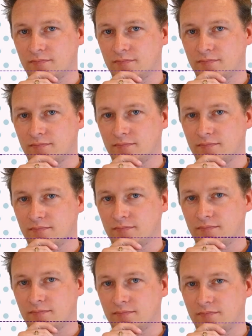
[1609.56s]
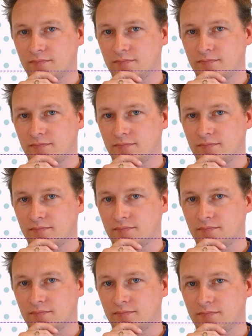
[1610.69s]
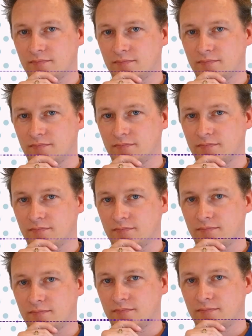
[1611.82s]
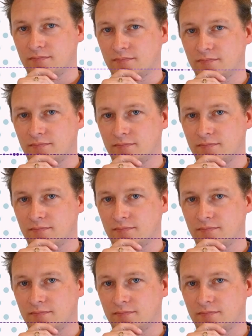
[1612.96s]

and then awakening in this unusual land,